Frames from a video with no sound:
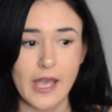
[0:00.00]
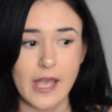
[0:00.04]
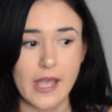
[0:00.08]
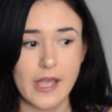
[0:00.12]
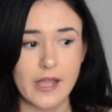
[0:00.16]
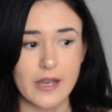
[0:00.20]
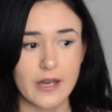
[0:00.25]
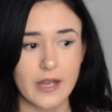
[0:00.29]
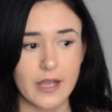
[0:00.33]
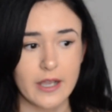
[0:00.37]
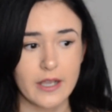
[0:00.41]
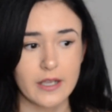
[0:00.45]

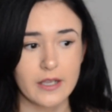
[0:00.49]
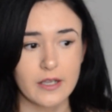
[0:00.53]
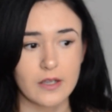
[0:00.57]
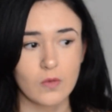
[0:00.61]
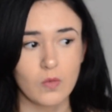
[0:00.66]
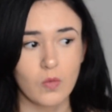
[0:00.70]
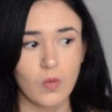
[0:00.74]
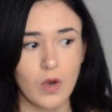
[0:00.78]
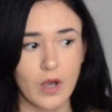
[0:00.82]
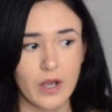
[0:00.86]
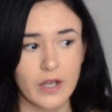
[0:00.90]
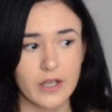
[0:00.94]
And I
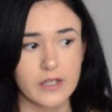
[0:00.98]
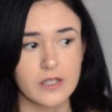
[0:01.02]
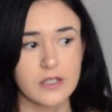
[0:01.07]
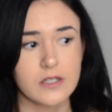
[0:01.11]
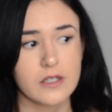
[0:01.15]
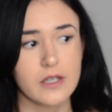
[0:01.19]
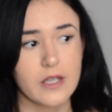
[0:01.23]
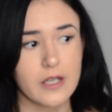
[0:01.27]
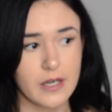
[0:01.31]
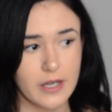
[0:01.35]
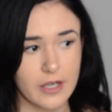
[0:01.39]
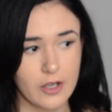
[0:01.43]
want
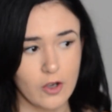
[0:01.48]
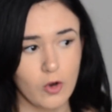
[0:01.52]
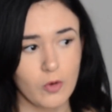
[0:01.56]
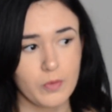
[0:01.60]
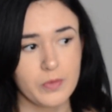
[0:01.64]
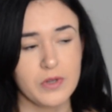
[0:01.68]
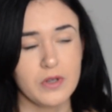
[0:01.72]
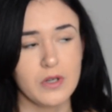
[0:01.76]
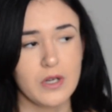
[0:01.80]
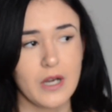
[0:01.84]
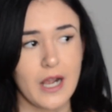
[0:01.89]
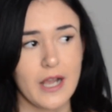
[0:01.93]
and I
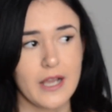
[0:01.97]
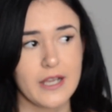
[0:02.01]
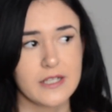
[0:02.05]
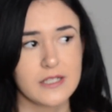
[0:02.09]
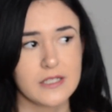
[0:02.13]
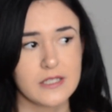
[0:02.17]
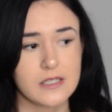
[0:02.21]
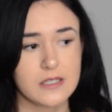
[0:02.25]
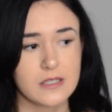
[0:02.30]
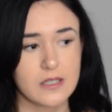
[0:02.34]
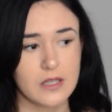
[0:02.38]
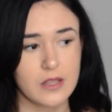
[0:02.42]
hope you
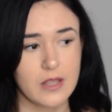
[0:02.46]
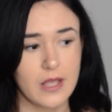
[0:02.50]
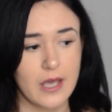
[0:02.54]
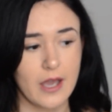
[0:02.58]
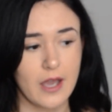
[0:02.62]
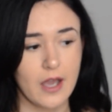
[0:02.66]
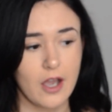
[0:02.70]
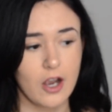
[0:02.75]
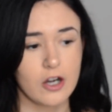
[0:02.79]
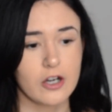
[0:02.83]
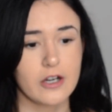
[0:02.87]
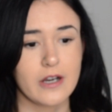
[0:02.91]
guys
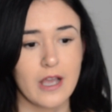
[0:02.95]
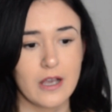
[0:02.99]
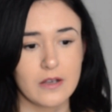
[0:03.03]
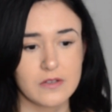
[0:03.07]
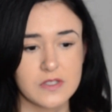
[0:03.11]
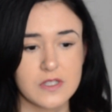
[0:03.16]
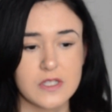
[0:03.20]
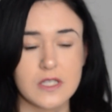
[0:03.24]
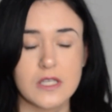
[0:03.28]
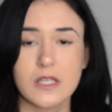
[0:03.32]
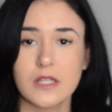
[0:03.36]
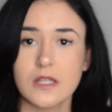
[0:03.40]
that are now
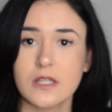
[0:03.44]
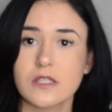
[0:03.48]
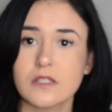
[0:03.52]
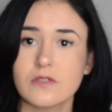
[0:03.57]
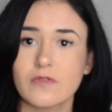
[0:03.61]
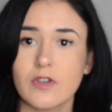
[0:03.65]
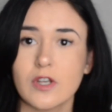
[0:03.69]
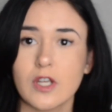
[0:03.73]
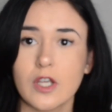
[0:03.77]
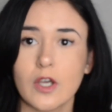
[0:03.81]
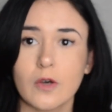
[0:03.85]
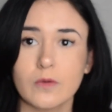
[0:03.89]
seeing this
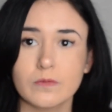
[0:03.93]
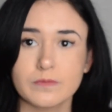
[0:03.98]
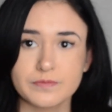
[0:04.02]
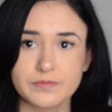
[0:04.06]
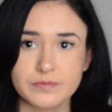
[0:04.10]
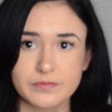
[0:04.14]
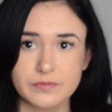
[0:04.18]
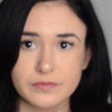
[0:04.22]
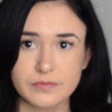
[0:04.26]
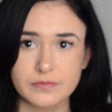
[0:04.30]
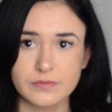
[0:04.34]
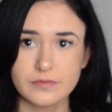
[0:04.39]
video
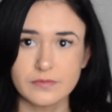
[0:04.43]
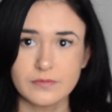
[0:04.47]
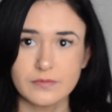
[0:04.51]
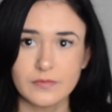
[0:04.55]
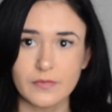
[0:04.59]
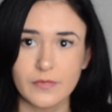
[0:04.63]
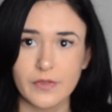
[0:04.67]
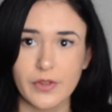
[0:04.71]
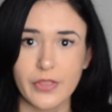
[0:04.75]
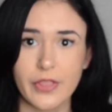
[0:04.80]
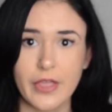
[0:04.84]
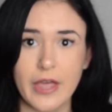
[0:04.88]

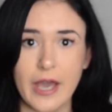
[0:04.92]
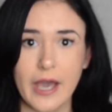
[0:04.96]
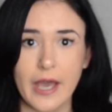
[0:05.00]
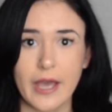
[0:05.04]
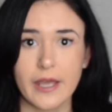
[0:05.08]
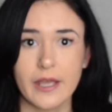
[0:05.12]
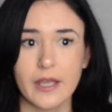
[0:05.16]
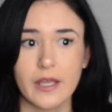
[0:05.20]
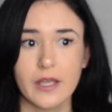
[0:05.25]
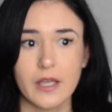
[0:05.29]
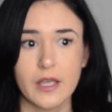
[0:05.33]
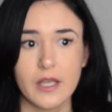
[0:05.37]

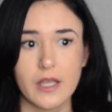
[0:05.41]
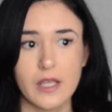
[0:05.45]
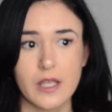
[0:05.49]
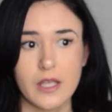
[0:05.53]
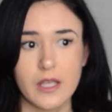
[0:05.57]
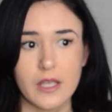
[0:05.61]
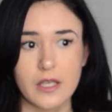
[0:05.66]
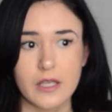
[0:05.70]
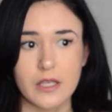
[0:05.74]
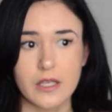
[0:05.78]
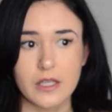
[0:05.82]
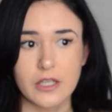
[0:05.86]
that
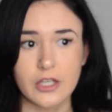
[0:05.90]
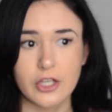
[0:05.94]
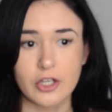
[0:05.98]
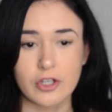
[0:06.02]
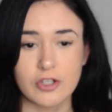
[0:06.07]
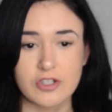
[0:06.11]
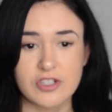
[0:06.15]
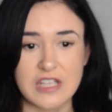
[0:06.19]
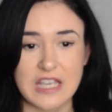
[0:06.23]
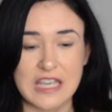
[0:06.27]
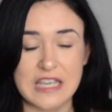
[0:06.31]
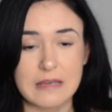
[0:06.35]

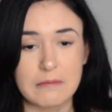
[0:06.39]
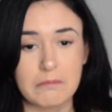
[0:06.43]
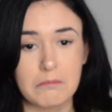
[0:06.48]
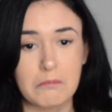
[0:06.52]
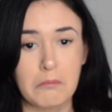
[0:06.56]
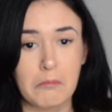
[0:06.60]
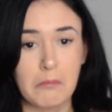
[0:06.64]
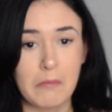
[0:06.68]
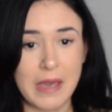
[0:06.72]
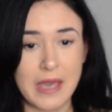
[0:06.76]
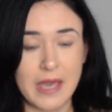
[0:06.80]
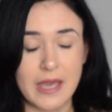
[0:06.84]
your date
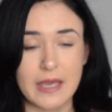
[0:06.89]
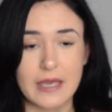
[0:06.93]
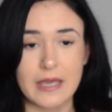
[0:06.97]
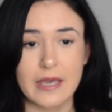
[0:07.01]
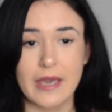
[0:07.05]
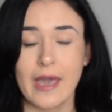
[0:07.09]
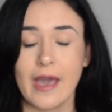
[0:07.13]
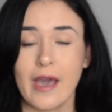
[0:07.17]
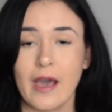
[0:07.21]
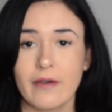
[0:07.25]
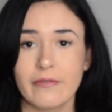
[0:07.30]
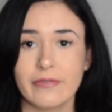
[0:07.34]
may
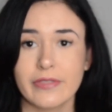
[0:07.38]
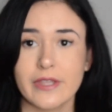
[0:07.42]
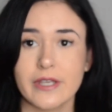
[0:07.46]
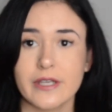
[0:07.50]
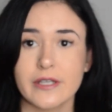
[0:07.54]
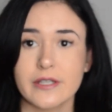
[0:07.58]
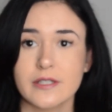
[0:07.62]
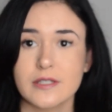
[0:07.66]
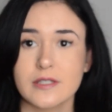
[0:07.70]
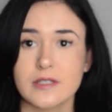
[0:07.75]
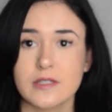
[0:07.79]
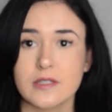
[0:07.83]
have
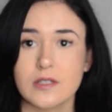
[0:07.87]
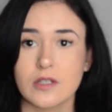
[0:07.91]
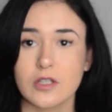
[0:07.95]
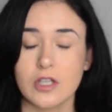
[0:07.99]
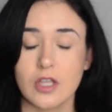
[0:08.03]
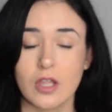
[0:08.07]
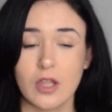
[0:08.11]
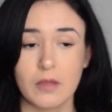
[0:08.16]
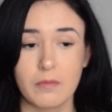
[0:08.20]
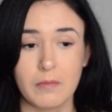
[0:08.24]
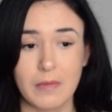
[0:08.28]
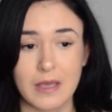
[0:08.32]
this,
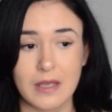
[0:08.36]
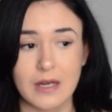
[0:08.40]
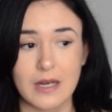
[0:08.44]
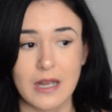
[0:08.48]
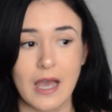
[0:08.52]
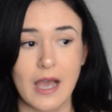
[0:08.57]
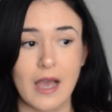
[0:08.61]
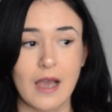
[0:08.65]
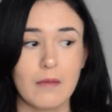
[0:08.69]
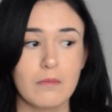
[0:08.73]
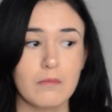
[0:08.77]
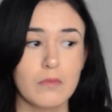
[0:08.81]
it may
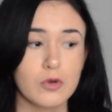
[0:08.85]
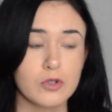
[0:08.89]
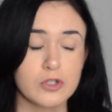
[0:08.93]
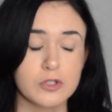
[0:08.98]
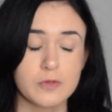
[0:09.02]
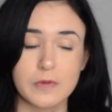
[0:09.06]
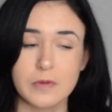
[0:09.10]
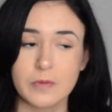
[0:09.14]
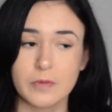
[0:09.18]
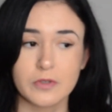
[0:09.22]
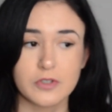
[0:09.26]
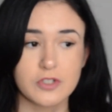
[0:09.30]
not,
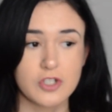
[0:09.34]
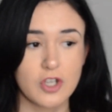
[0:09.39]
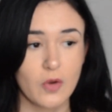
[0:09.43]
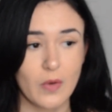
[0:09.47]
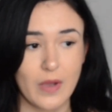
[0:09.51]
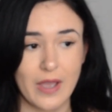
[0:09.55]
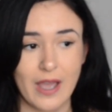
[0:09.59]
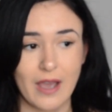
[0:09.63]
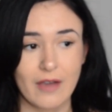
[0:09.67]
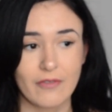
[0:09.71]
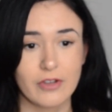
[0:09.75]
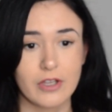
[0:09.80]
most people don't
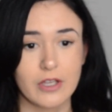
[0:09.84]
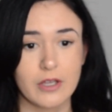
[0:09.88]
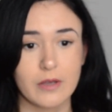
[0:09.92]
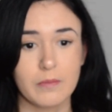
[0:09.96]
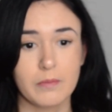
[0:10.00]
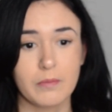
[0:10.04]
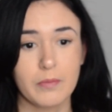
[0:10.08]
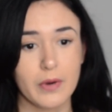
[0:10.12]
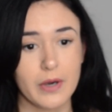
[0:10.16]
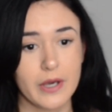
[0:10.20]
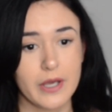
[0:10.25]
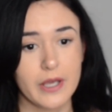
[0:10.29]
have it,
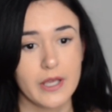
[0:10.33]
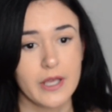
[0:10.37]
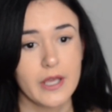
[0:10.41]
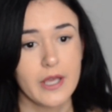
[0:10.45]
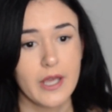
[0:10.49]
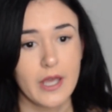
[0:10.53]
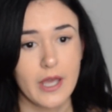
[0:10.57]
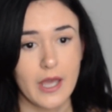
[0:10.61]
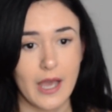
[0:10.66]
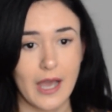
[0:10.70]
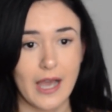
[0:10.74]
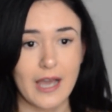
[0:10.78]
but
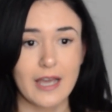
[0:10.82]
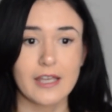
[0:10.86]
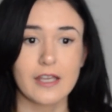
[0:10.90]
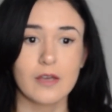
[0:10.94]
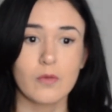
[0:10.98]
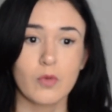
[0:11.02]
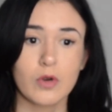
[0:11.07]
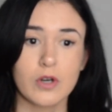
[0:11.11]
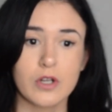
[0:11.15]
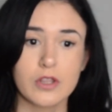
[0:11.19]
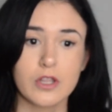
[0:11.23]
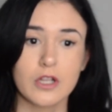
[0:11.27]
I
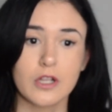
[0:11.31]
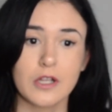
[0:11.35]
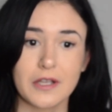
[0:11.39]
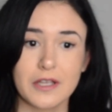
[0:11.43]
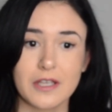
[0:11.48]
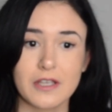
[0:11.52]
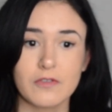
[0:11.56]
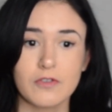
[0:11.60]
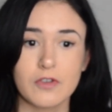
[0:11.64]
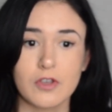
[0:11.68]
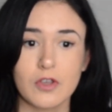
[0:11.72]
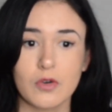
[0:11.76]
am one of the
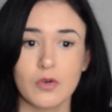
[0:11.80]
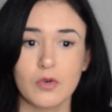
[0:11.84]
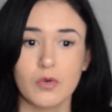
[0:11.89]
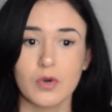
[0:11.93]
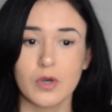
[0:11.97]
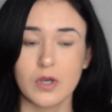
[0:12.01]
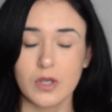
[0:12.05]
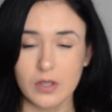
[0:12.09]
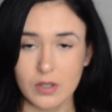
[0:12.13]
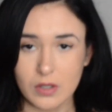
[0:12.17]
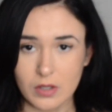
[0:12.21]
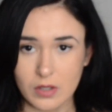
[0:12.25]
lucky few
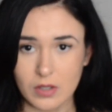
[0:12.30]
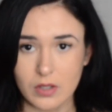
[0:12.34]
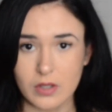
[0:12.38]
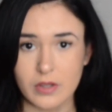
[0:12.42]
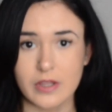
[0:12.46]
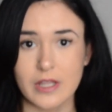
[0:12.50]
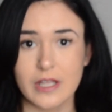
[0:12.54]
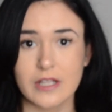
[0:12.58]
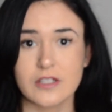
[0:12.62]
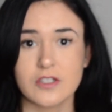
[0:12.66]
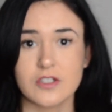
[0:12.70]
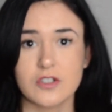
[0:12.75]

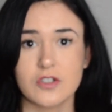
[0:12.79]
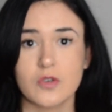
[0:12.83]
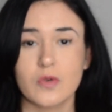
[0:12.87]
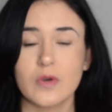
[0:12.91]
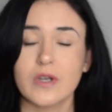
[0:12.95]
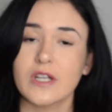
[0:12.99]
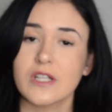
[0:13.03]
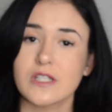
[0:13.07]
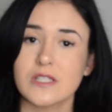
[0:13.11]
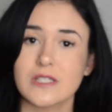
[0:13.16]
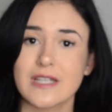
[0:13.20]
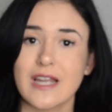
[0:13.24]
that do
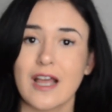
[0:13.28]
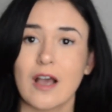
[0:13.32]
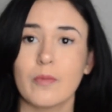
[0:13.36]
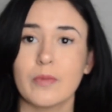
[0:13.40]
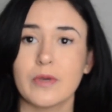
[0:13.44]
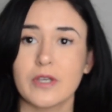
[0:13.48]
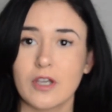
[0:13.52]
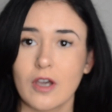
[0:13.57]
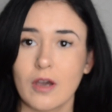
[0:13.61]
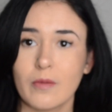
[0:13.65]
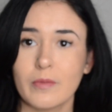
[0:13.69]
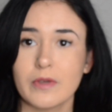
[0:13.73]
and it's now
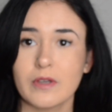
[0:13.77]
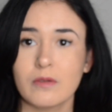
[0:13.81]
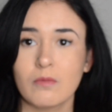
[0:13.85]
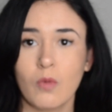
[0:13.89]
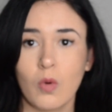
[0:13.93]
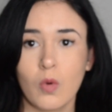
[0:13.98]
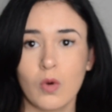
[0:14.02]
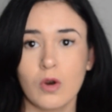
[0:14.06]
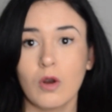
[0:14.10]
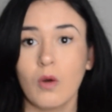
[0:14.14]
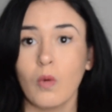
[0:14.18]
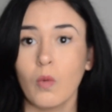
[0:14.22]
becoming
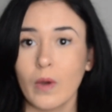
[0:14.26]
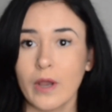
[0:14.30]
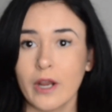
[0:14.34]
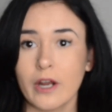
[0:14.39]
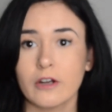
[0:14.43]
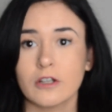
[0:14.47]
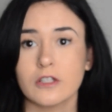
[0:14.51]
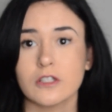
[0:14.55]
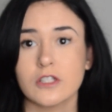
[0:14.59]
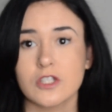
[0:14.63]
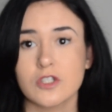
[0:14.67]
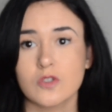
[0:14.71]
more
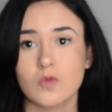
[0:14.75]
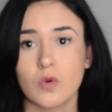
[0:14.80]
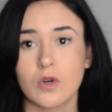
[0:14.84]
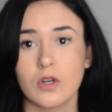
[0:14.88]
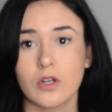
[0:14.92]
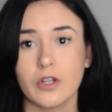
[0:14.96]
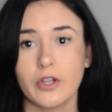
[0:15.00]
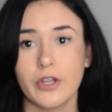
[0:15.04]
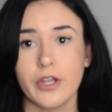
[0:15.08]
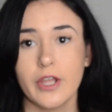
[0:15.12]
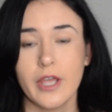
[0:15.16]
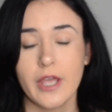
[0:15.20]
aware in this
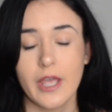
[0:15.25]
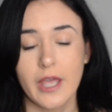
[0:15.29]
world